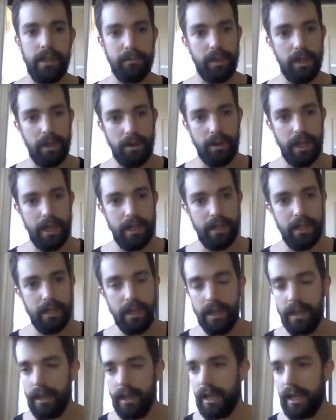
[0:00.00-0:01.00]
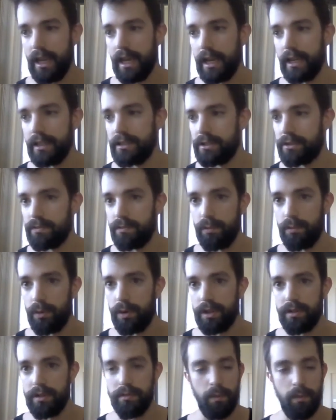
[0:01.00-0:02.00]
obliterated and
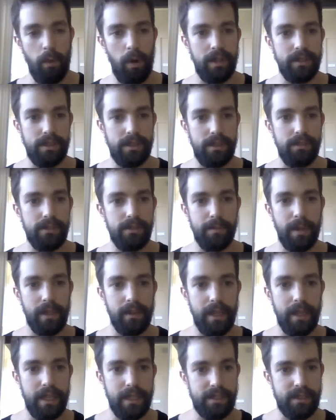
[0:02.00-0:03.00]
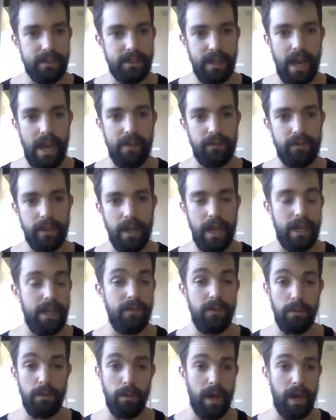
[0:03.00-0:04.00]
wouldn't want to use my legs after that.
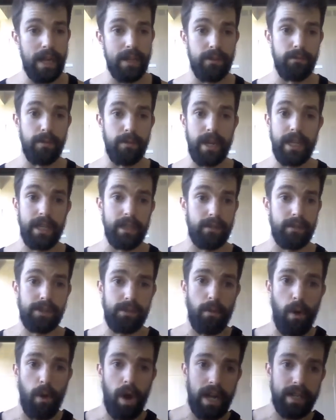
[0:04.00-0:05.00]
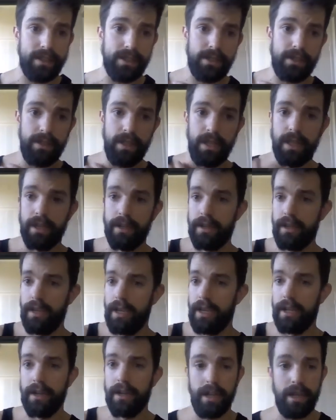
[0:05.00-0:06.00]
Even when I do regular squats in
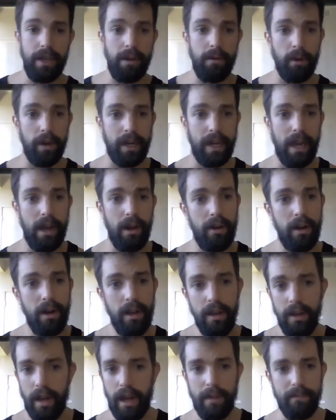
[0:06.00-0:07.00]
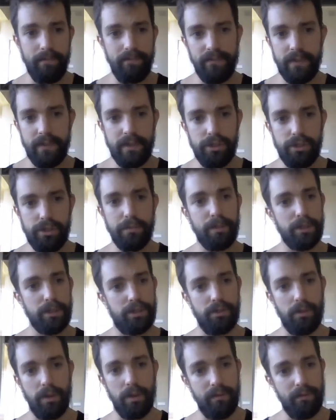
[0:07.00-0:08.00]
a HIIT workout, I'm super
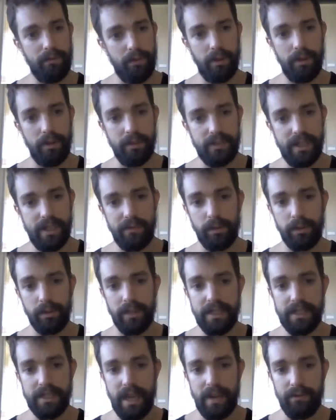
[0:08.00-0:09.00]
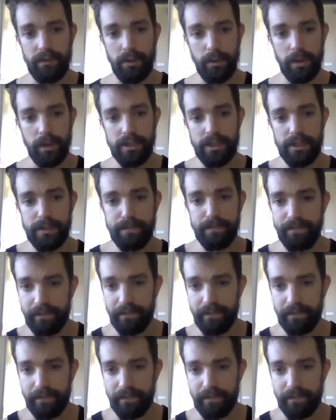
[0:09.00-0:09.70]
sore for several days afterwards.